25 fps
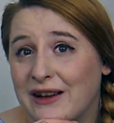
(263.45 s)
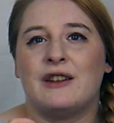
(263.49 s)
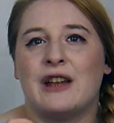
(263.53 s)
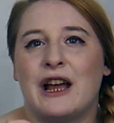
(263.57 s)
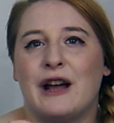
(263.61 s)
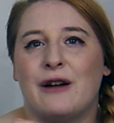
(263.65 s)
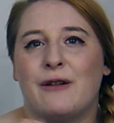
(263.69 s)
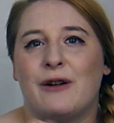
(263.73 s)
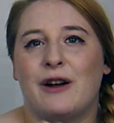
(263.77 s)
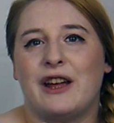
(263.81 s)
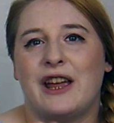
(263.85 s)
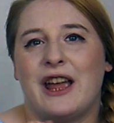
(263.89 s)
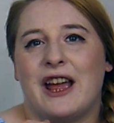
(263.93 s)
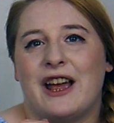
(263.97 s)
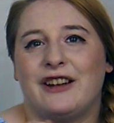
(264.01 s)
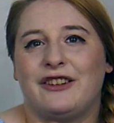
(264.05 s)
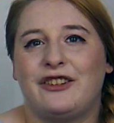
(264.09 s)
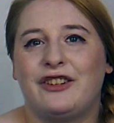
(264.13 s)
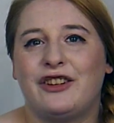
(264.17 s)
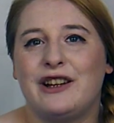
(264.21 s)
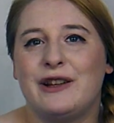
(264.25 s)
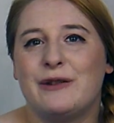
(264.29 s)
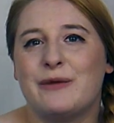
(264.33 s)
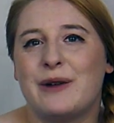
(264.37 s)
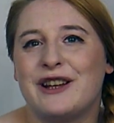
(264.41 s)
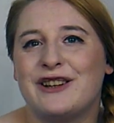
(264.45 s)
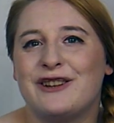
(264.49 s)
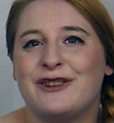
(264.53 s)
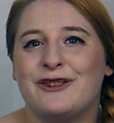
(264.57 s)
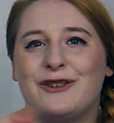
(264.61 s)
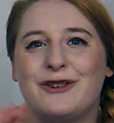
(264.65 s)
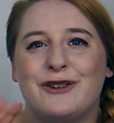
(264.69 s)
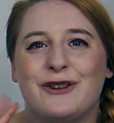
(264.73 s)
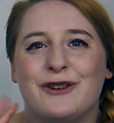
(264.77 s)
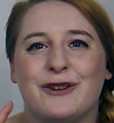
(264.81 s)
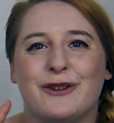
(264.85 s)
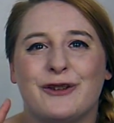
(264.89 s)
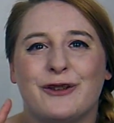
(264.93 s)
Now I actually went
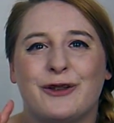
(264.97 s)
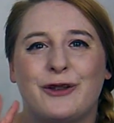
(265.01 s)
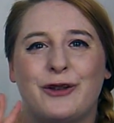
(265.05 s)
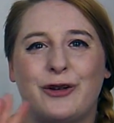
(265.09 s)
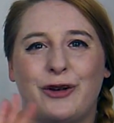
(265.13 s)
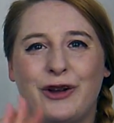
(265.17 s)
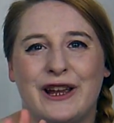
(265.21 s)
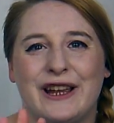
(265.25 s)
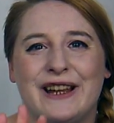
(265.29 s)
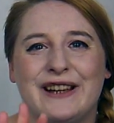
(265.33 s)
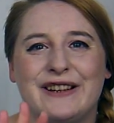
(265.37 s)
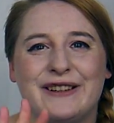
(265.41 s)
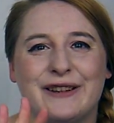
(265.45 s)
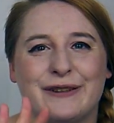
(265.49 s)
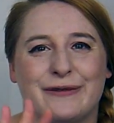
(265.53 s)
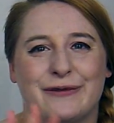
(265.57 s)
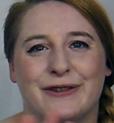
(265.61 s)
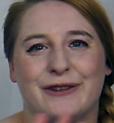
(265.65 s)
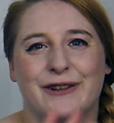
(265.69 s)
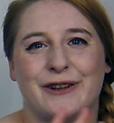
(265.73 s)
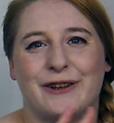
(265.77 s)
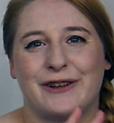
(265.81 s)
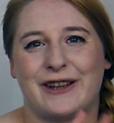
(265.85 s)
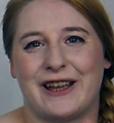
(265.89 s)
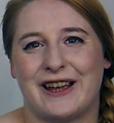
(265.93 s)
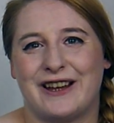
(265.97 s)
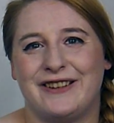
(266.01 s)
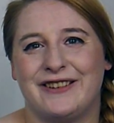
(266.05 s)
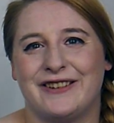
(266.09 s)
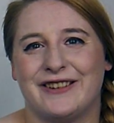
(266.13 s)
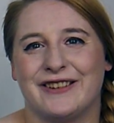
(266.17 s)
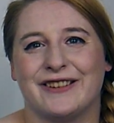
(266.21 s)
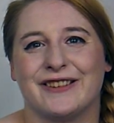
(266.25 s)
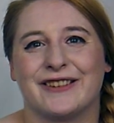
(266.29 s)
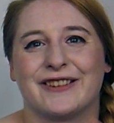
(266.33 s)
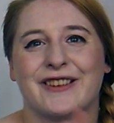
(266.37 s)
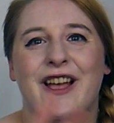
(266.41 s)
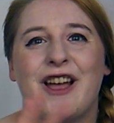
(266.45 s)
to 3 different
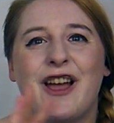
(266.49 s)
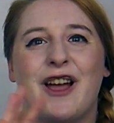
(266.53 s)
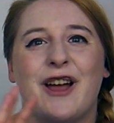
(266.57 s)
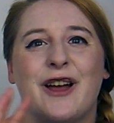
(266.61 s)
locations